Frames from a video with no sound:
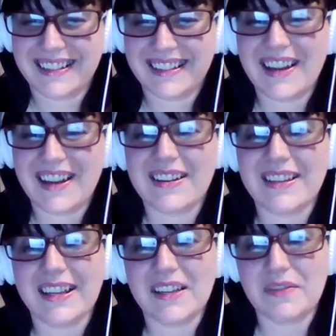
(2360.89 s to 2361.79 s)
Oh,
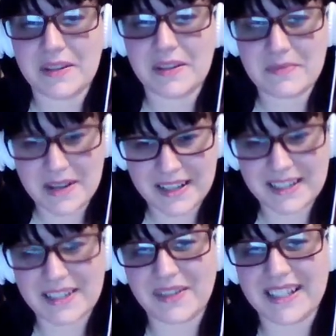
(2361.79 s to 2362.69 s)
thank you very much,
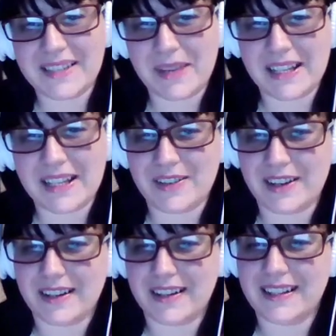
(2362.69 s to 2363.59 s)
Vince
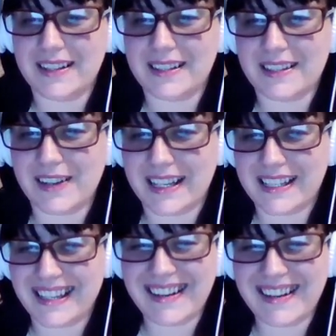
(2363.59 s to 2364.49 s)
Mentria. It's nice.
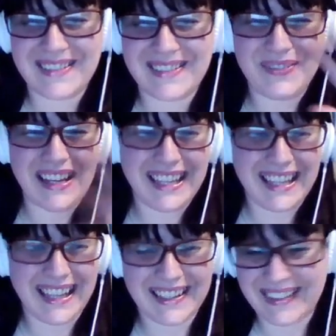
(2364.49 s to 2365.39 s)
Oh, thank
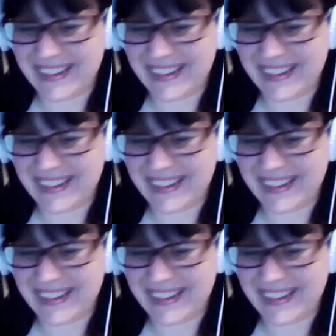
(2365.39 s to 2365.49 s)
you.